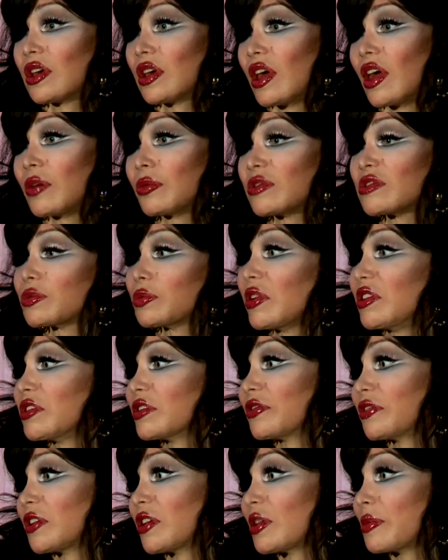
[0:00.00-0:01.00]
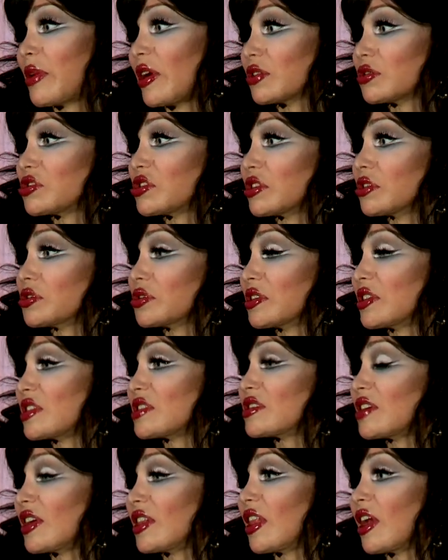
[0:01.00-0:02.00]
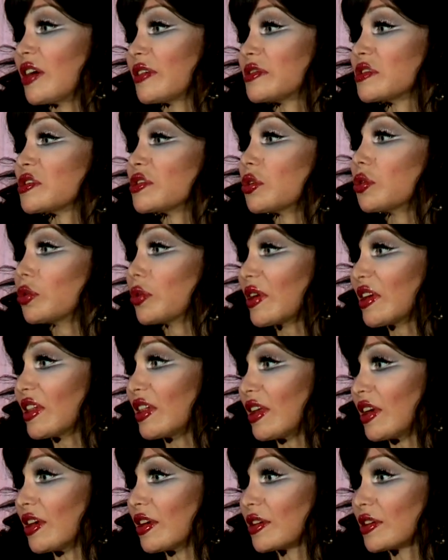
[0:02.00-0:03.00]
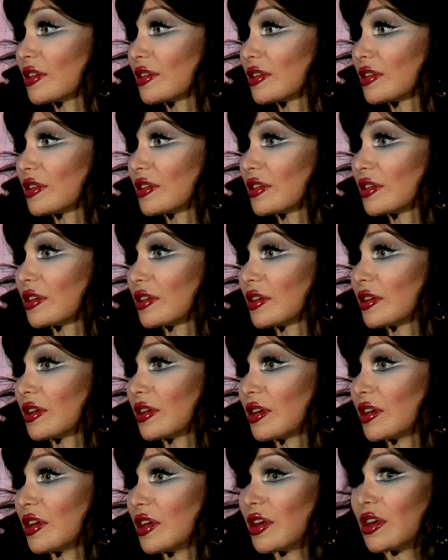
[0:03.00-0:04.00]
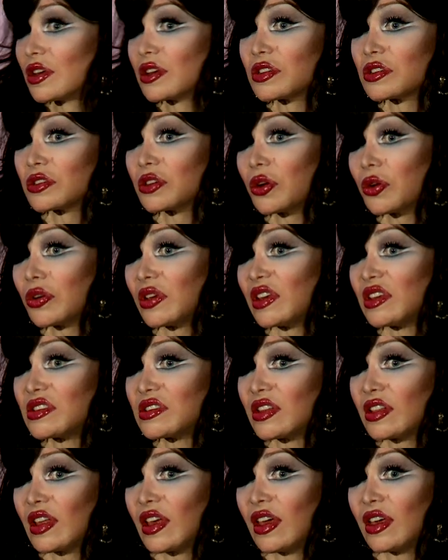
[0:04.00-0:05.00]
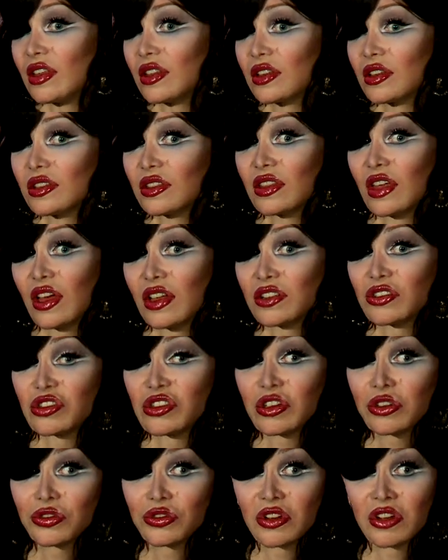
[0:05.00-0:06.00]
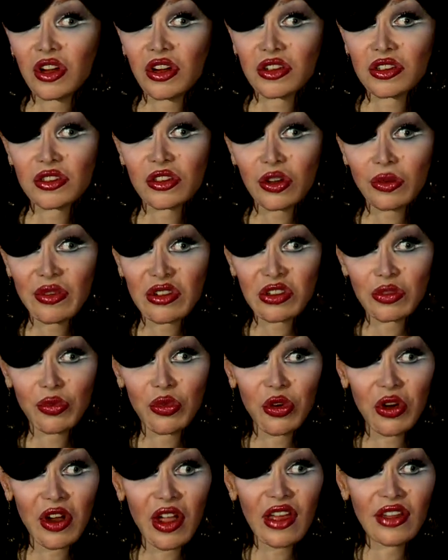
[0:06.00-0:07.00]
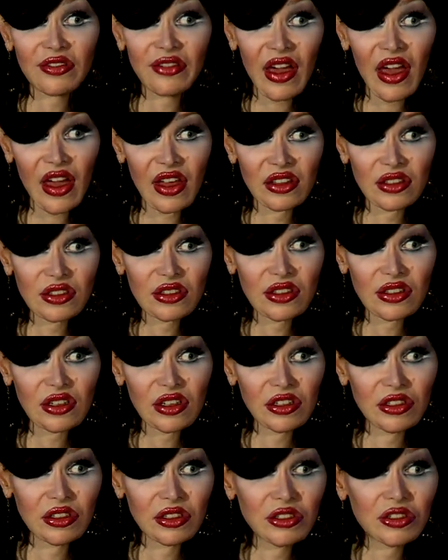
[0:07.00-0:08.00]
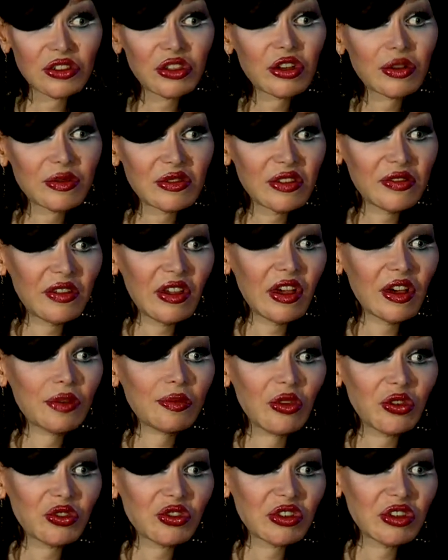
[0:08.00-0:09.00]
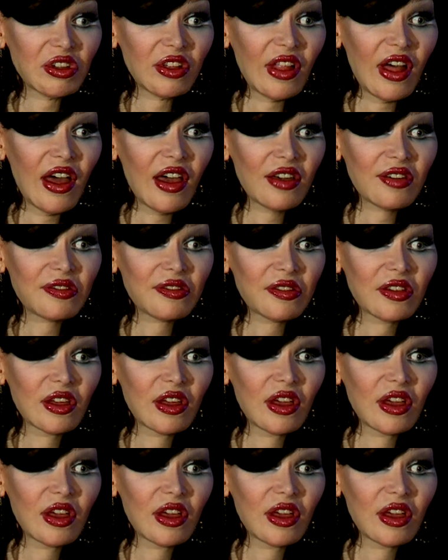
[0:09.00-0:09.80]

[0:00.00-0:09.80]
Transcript: And what's wonderful about children is they love so quickly so easily, that children are so much more advanced in terms of their emotional life.